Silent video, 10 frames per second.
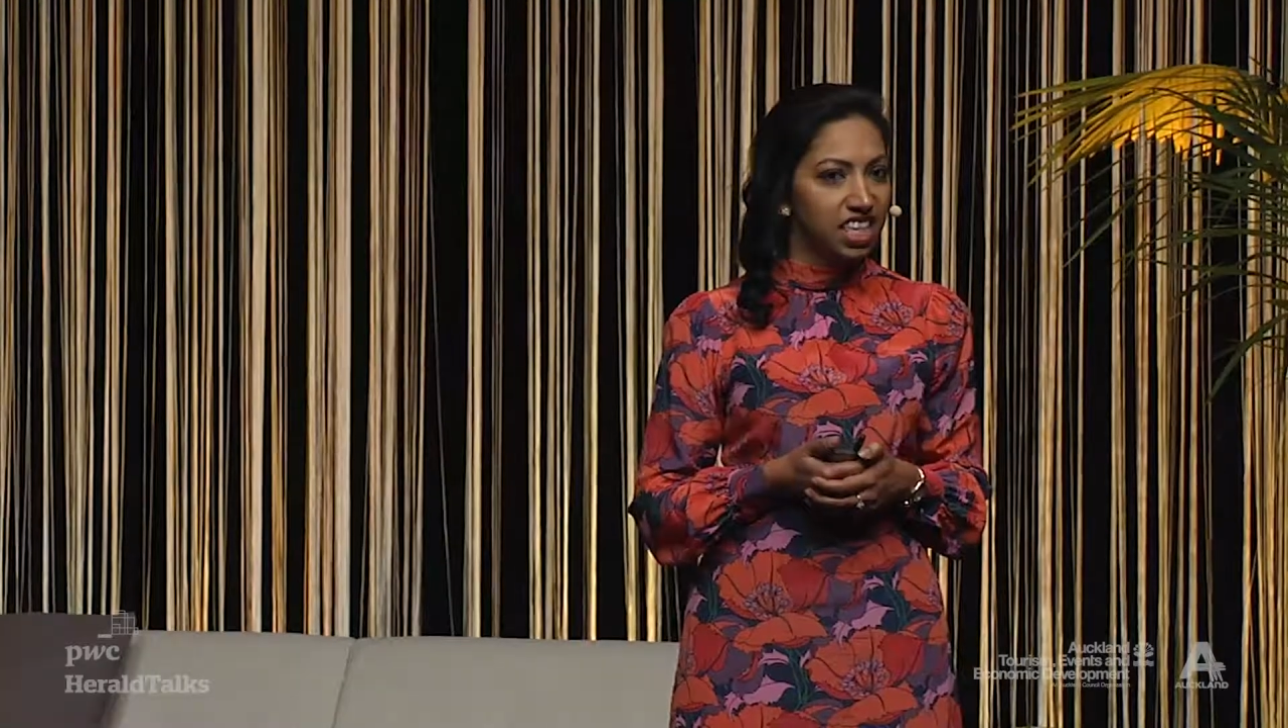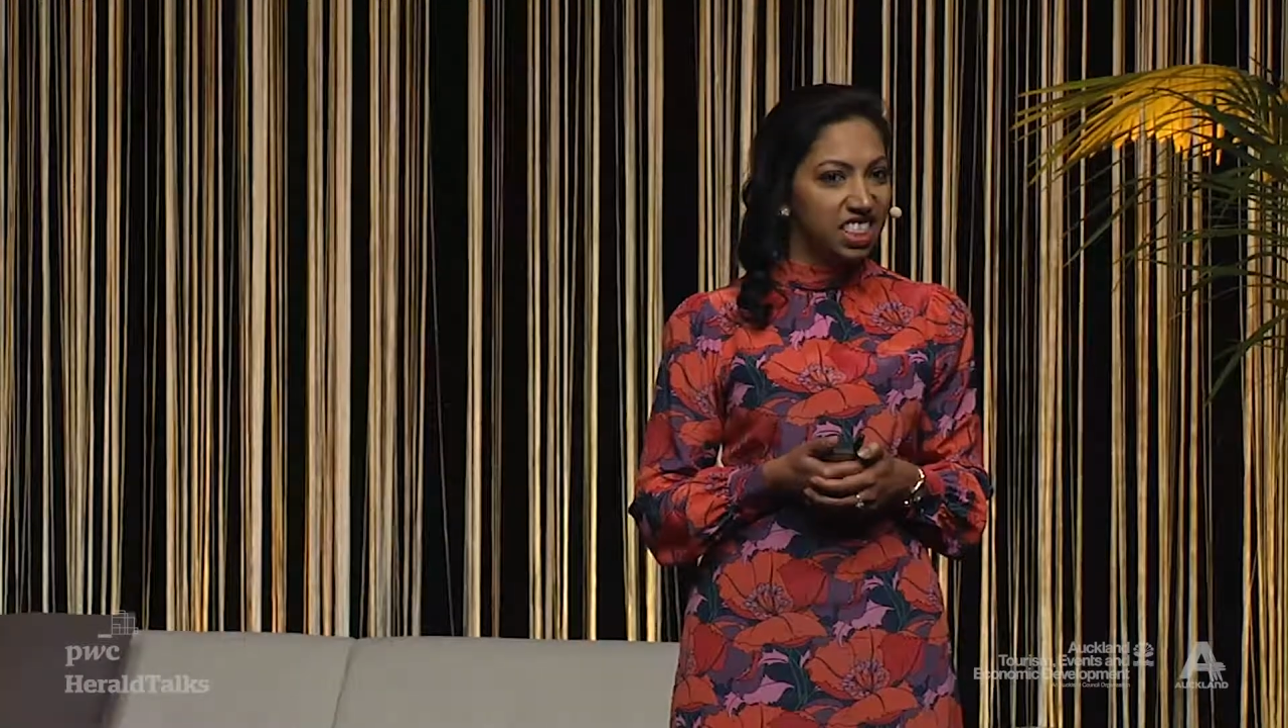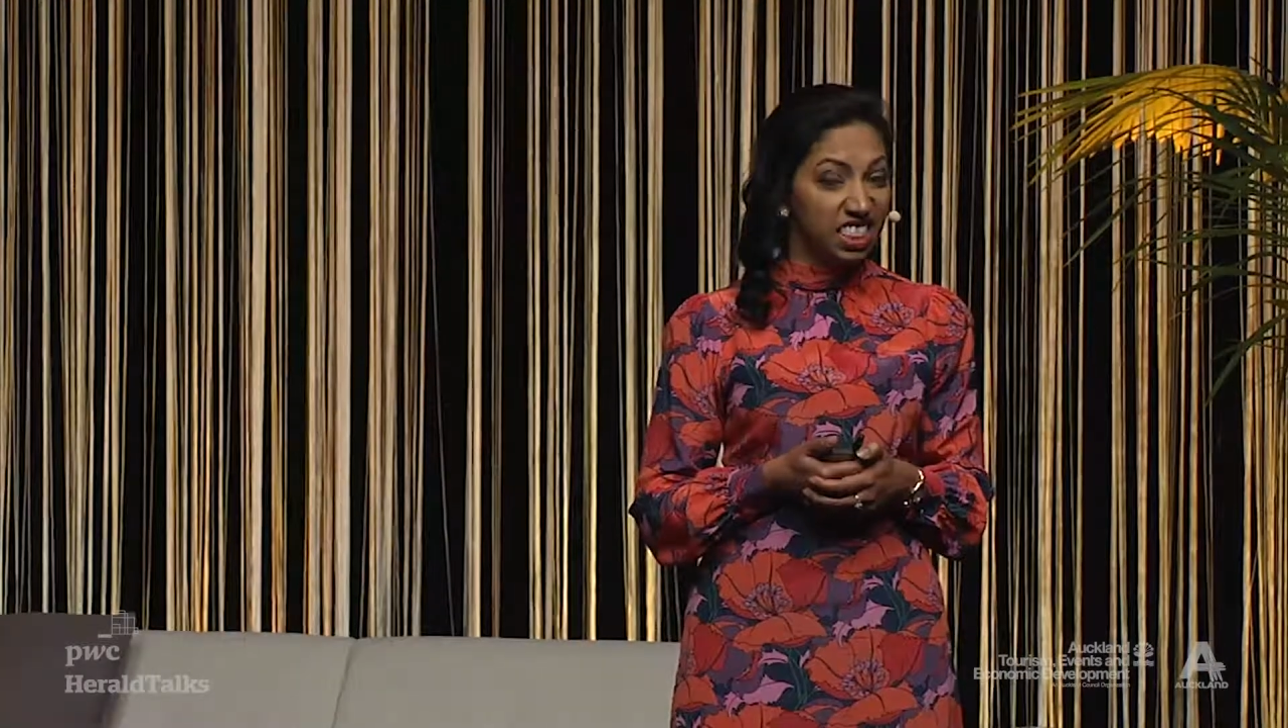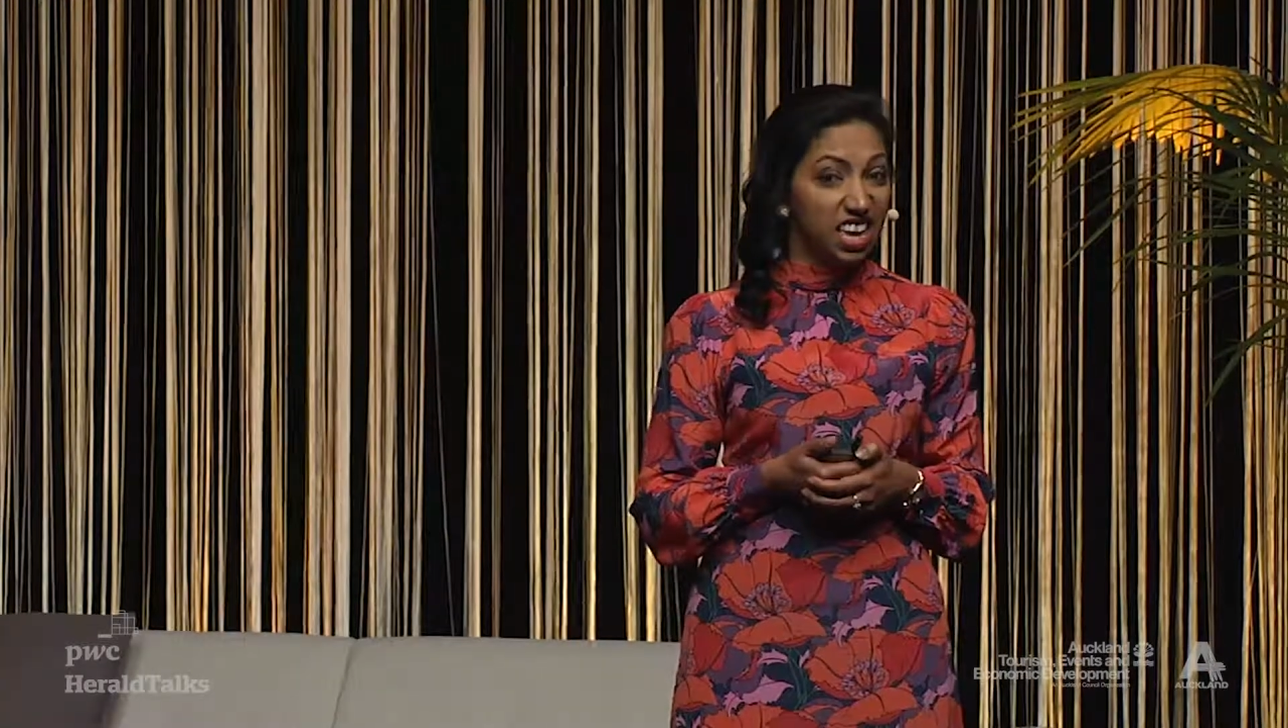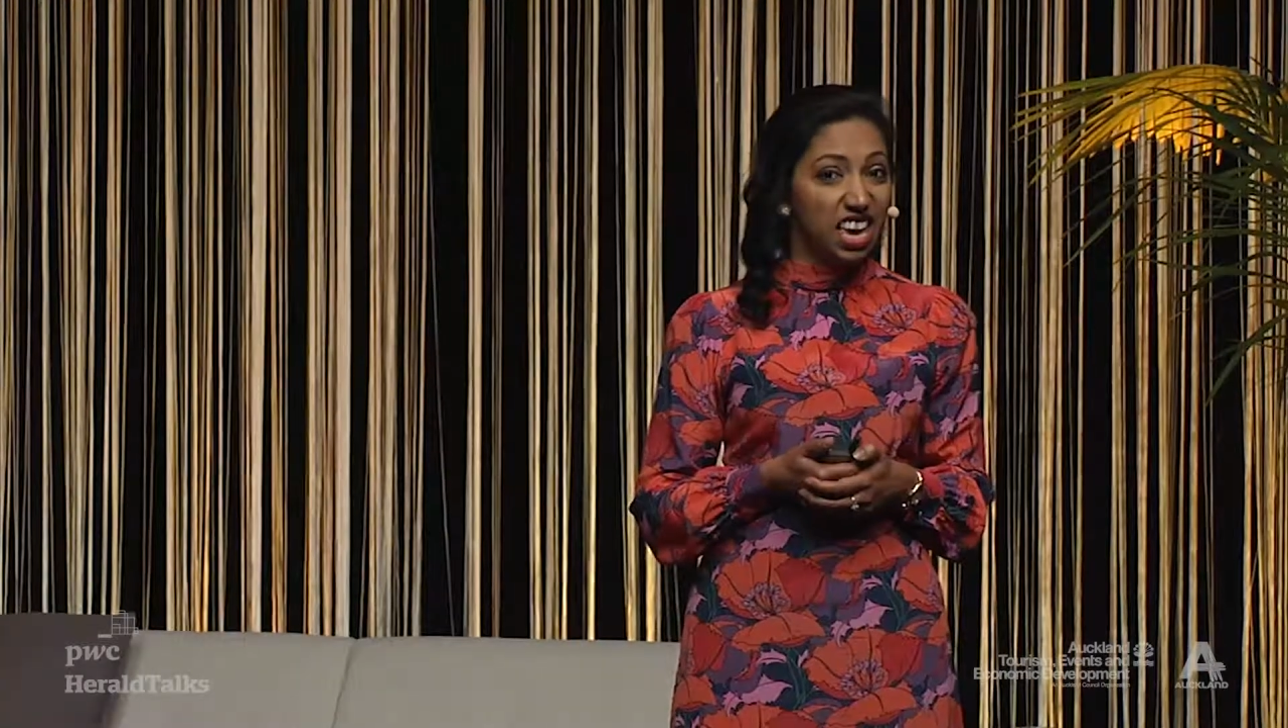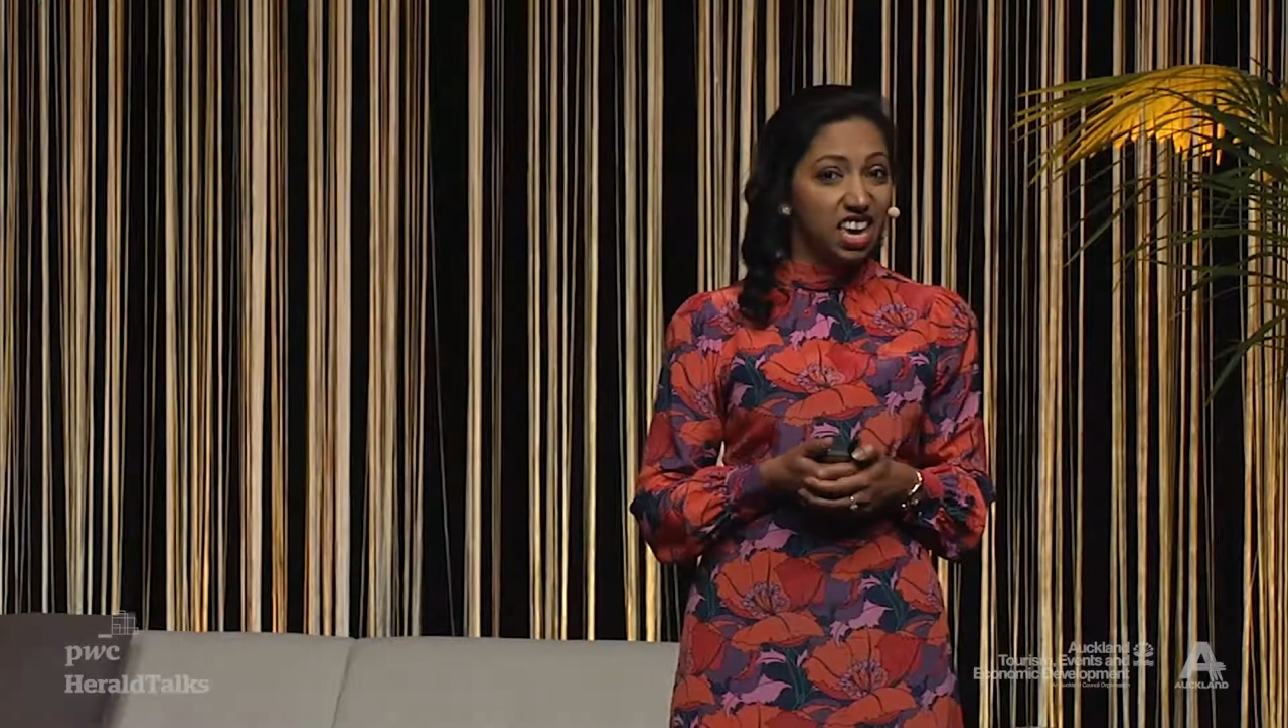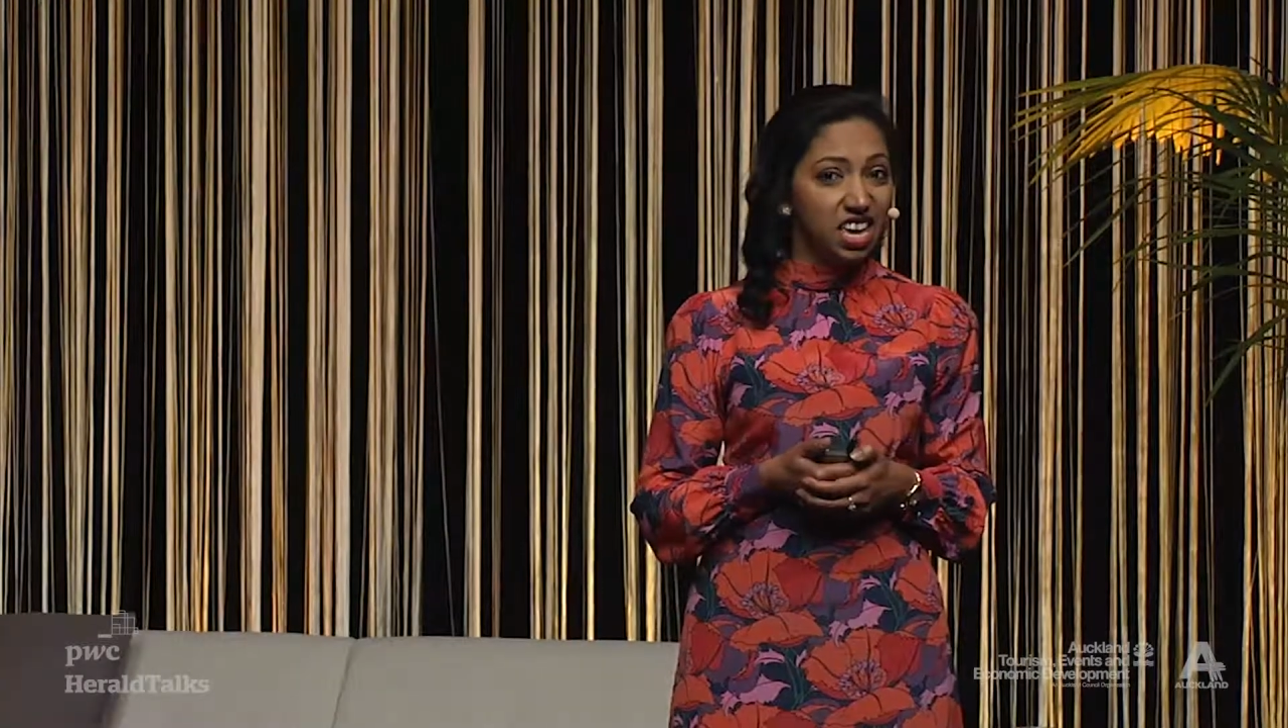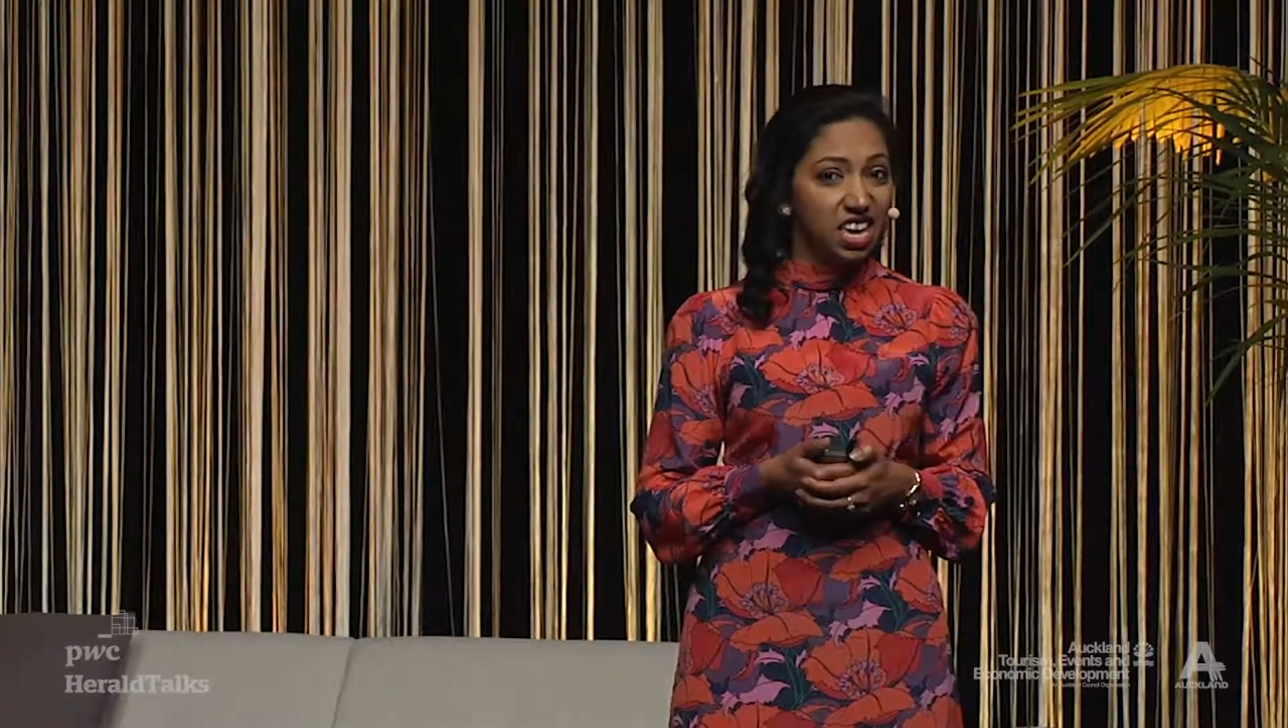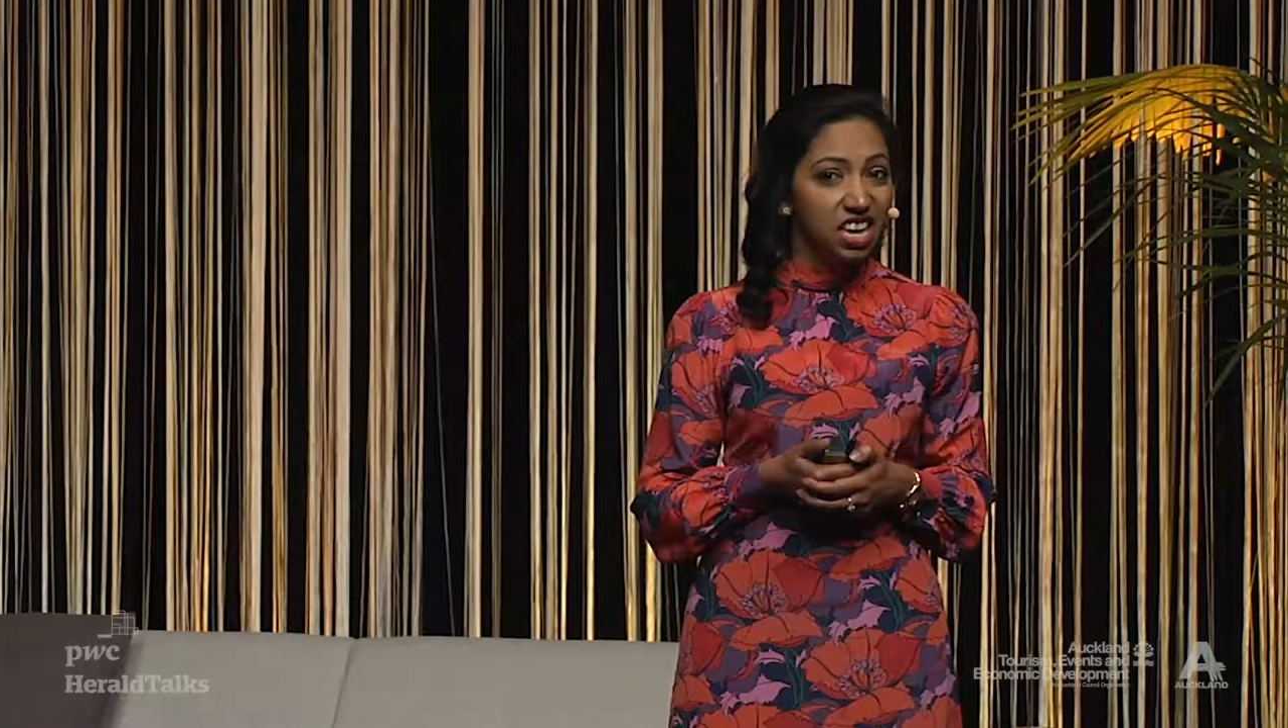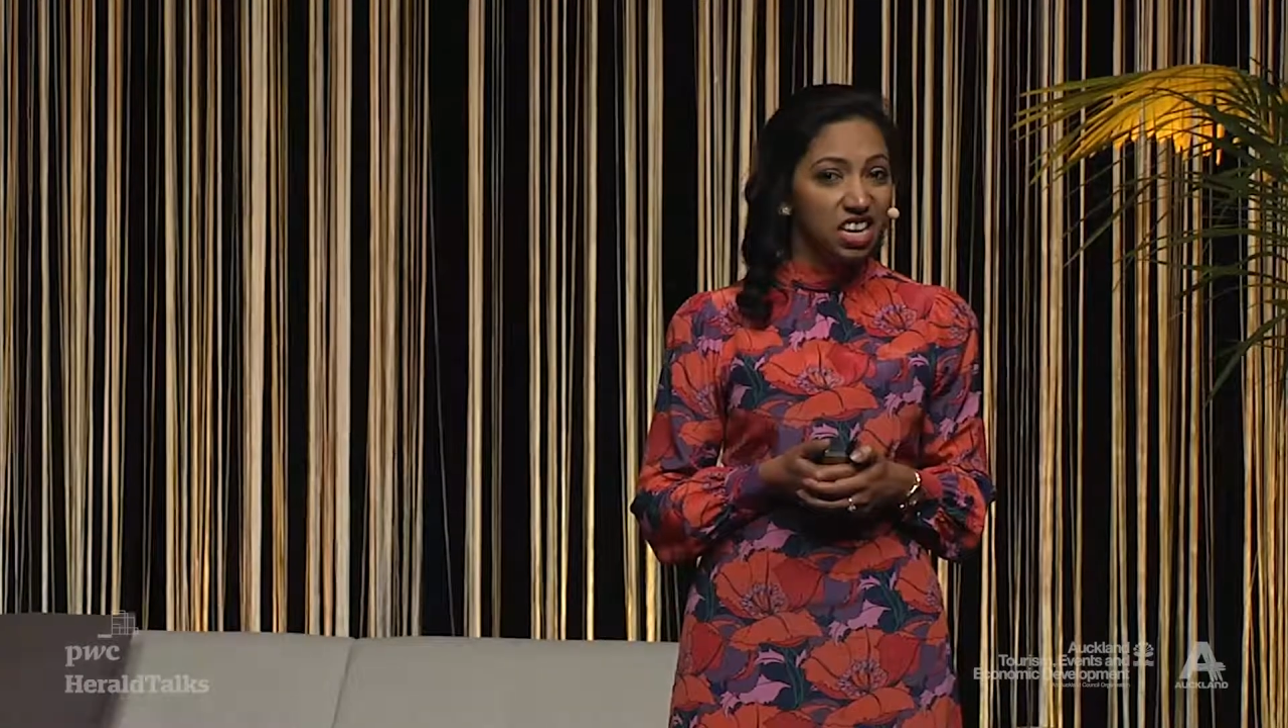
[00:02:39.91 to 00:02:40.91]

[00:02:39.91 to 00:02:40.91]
They